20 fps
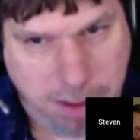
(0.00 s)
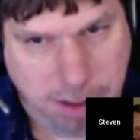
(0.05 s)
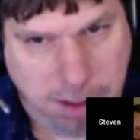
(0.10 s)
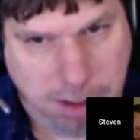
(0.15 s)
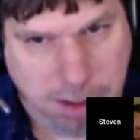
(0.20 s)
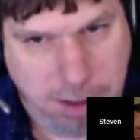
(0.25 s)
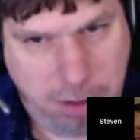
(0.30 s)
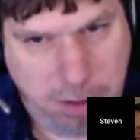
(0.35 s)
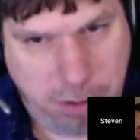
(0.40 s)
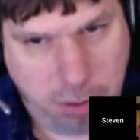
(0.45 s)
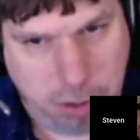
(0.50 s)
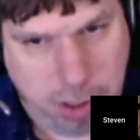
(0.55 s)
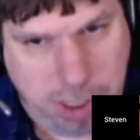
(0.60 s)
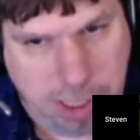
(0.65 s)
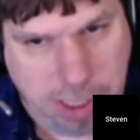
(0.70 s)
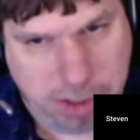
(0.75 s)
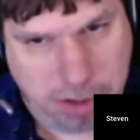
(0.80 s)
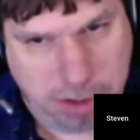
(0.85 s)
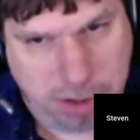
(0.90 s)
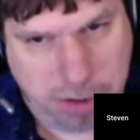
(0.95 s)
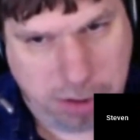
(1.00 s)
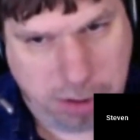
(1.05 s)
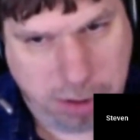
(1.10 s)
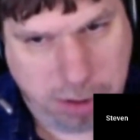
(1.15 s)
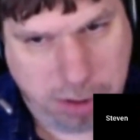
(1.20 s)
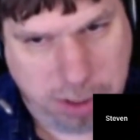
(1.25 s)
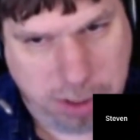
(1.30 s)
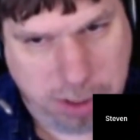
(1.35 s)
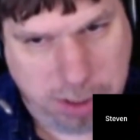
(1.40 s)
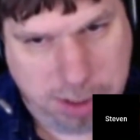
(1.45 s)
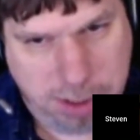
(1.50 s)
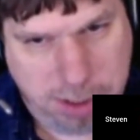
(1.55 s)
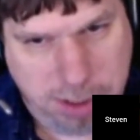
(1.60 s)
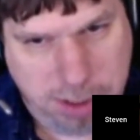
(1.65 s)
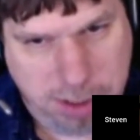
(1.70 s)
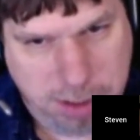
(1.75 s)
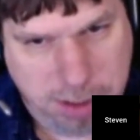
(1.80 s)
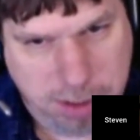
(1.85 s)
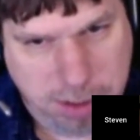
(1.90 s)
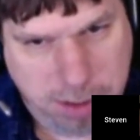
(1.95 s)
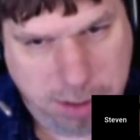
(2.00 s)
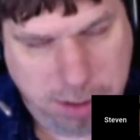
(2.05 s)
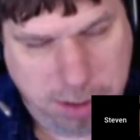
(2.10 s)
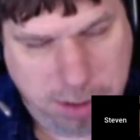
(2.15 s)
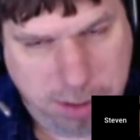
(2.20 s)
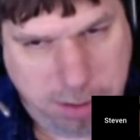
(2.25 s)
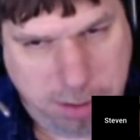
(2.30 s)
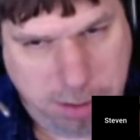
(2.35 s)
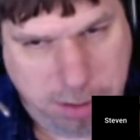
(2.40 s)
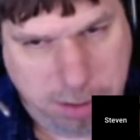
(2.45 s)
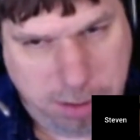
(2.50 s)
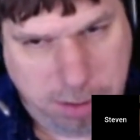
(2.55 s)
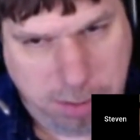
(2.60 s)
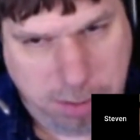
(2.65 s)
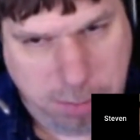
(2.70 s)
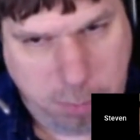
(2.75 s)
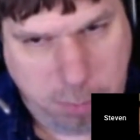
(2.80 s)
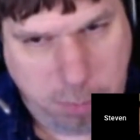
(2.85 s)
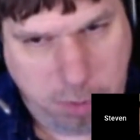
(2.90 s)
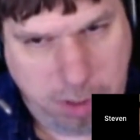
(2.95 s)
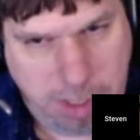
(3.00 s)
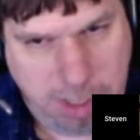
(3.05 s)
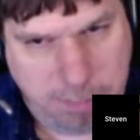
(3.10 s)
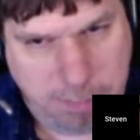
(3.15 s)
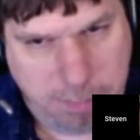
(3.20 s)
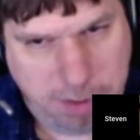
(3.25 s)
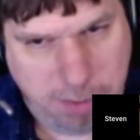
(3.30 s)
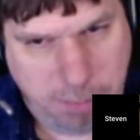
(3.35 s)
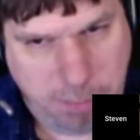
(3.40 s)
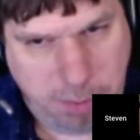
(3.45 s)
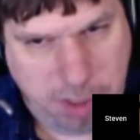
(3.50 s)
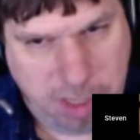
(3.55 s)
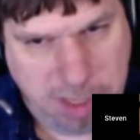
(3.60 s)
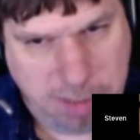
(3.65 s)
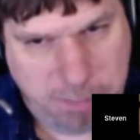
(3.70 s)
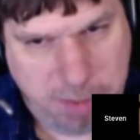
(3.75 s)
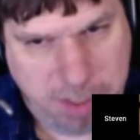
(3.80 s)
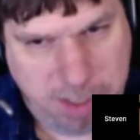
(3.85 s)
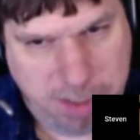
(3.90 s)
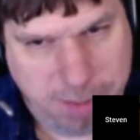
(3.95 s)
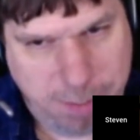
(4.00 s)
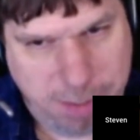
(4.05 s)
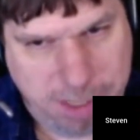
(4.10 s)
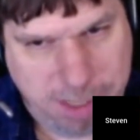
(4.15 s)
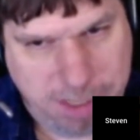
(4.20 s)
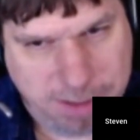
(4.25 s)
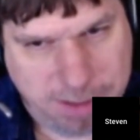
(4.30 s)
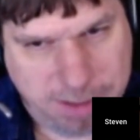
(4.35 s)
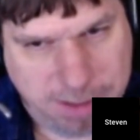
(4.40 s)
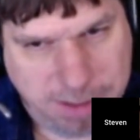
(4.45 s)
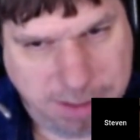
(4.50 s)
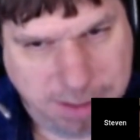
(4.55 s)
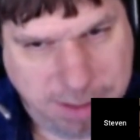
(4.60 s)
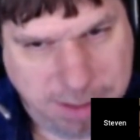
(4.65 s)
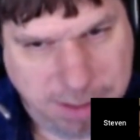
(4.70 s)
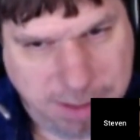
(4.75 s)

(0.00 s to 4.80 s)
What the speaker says: a little hot chocolate will not be amiss.